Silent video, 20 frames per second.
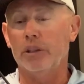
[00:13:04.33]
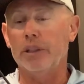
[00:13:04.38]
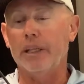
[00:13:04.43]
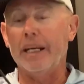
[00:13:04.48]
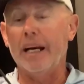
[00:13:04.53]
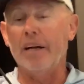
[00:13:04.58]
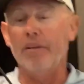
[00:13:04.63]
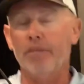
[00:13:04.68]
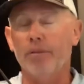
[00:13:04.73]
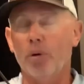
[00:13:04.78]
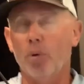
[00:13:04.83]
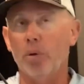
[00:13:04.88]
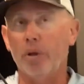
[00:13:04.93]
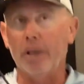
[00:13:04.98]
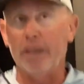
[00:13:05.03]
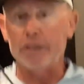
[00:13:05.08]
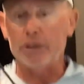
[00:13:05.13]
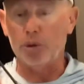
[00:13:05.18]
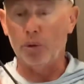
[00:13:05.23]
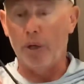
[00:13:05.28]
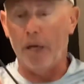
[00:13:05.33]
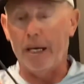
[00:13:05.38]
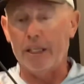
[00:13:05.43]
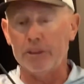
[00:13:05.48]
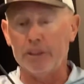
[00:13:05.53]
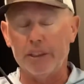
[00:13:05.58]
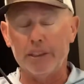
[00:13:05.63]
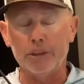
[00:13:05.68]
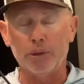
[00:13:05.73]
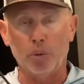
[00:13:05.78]
they got in Florida that
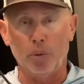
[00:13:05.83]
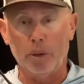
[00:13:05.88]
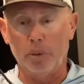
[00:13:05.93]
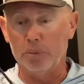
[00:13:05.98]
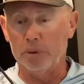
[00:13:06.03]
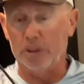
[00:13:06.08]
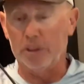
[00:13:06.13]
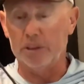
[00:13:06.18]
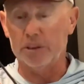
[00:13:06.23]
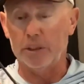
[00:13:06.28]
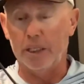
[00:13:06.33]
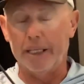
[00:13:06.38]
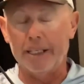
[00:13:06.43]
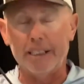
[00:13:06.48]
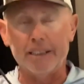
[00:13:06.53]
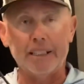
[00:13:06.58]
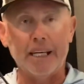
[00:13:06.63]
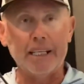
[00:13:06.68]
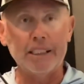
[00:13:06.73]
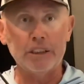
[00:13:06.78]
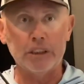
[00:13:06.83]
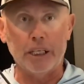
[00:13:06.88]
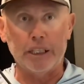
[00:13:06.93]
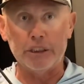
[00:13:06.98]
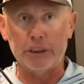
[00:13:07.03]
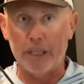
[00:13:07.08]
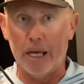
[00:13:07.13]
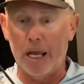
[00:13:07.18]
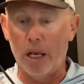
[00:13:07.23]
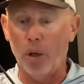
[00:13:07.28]
actually swims in this lake, and they stay
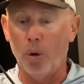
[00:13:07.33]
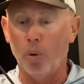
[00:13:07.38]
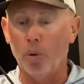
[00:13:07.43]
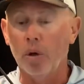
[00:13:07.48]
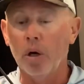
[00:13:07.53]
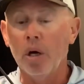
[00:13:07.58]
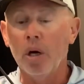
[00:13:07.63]
shallow